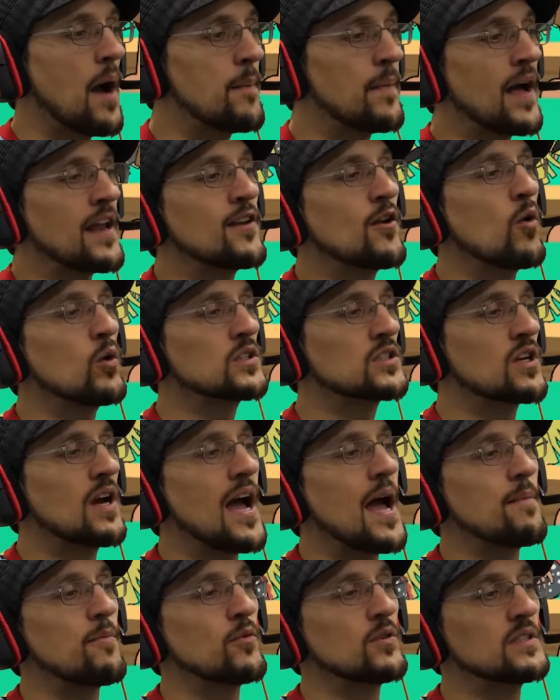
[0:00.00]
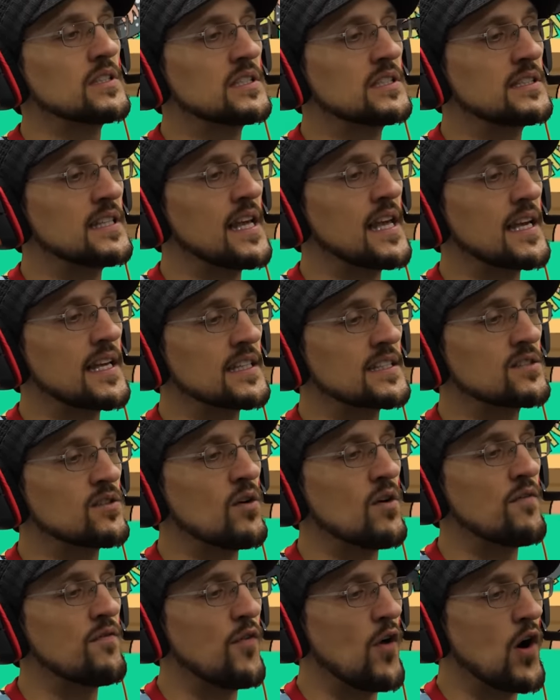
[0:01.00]
I mean, I know what's gonna happen with the stick. It's
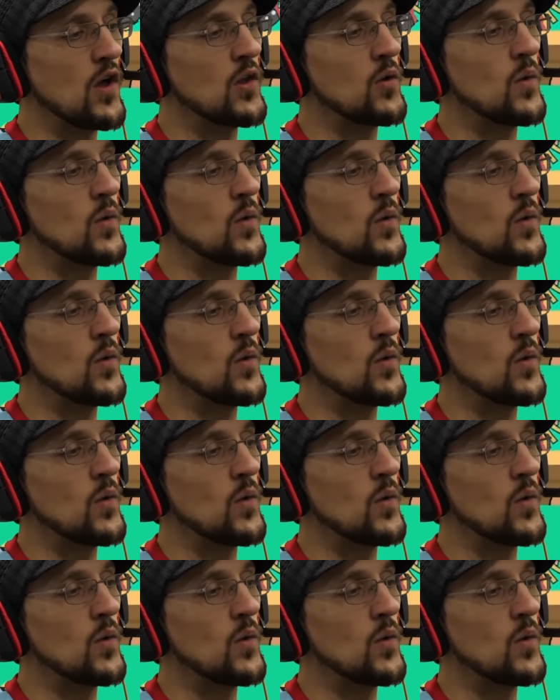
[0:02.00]
gonna fall